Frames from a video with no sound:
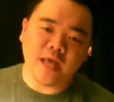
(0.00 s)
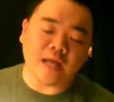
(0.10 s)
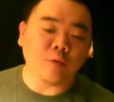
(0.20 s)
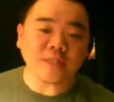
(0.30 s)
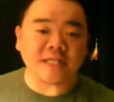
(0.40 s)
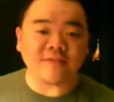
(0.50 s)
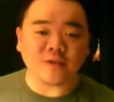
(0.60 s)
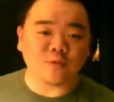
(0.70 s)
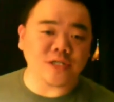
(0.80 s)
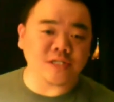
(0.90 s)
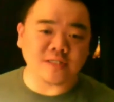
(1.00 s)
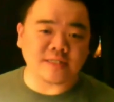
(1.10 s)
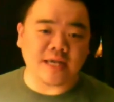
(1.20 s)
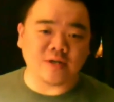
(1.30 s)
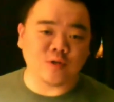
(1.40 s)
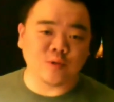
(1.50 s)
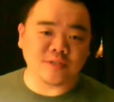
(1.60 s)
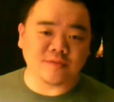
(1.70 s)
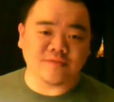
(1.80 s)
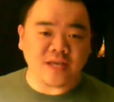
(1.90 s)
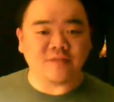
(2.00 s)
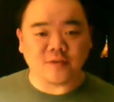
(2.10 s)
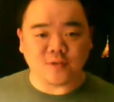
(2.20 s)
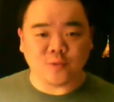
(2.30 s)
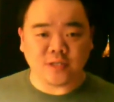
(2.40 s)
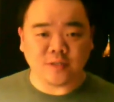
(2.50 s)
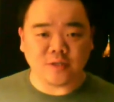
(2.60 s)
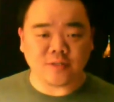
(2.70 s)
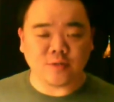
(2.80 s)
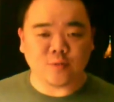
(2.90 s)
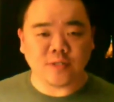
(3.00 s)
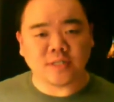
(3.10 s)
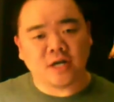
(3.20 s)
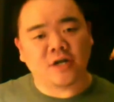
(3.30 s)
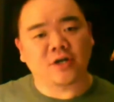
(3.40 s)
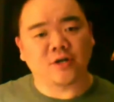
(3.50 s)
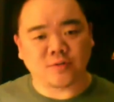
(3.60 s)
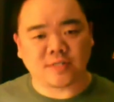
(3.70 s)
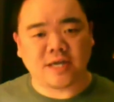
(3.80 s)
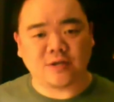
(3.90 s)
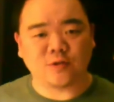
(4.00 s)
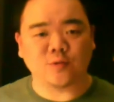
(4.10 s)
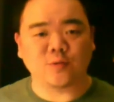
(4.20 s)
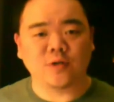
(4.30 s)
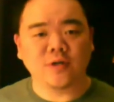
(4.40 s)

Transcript: and it wasn't even the Russian skater who was favored to win, because there was a younger skater who